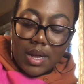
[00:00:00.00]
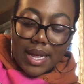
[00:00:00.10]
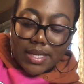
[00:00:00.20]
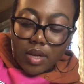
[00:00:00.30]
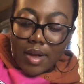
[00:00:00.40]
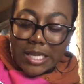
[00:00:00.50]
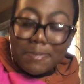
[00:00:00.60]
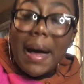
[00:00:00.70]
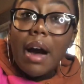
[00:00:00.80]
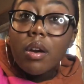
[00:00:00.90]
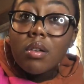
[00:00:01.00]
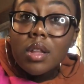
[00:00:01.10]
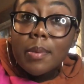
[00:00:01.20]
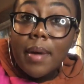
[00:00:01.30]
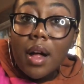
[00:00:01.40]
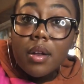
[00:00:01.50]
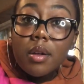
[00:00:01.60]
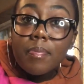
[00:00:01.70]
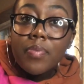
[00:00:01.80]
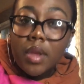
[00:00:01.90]
it still has powder on the
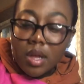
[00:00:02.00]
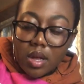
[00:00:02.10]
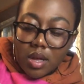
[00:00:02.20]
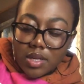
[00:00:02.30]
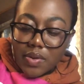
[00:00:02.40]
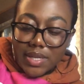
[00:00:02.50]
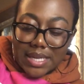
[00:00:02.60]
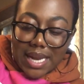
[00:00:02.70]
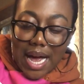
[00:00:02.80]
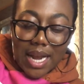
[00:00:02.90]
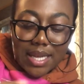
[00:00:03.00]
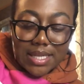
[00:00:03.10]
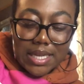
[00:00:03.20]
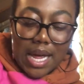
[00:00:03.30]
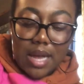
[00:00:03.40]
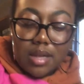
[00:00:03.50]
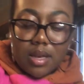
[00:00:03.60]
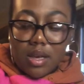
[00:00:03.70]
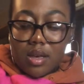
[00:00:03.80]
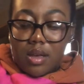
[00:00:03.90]
bottom, so it's not
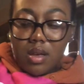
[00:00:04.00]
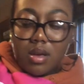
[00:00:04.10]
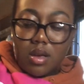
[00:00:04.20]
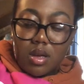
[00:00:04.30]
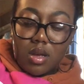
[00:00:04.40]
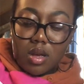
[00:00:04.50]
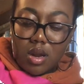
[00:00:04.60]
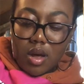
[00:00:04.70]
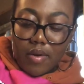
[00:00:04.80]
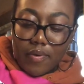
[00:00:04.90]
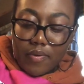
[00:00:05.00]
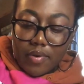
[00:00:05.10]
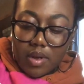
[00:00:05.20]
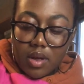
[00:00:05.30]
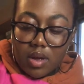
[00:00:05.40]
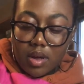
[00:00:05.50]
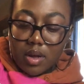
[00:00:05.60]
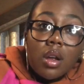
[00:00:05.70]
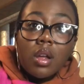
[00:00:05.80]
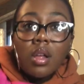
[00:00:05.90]
exactly enough.
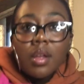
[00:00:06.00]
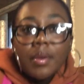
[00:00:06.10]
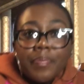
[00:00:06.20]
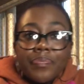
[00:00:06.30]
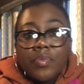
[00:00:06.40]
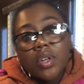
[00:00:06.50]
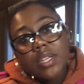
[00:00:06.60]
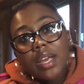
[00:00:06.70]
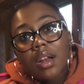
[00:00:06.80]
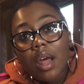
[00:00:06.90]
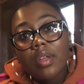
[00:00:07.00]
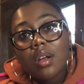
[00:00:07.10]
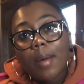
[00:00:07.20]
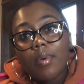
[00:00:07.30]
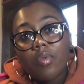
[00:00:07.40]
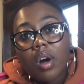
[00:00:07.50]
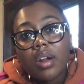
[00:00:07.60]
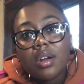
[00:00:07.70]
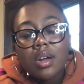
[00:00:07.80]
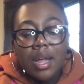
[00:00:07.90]
I'm just going to get another cup of
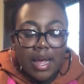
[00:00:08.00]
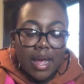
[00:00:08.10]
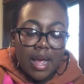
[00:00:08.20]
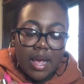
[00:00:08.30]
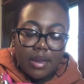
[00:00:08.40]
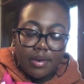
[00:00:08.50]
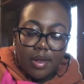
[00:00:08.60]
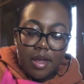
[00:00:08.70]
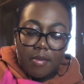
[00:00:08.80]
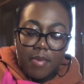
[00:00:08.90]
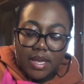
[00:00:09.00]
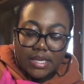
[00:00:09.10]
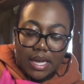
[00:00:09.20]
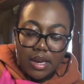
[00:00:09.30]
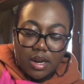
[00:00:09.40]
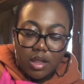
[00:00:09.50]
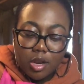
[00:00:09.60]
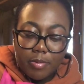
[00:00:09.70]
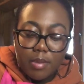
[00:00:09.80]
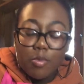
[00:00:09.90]
water and mix that in a little
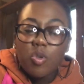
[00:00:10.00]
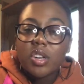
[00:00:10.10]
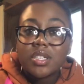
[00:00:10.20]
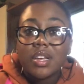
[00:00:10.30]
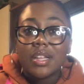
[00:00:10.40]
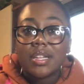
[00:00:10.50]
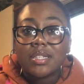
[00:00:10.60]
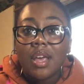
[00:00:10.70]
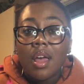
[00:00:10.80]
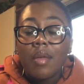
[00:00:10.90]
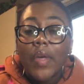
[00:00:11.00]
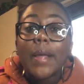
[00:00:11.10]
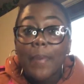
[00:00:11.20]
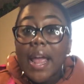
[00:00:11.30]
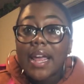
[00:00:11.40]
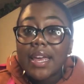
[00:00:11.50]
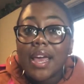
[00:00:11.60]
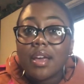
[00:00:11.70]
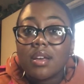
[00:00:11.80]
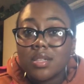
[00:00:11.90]
bit more until it's like a
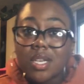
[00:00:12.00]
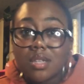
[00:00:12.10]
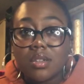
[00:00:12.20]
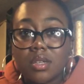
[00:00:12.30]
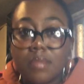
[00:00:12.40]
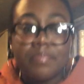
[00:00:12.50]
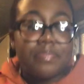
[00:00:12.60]
pancake consistency.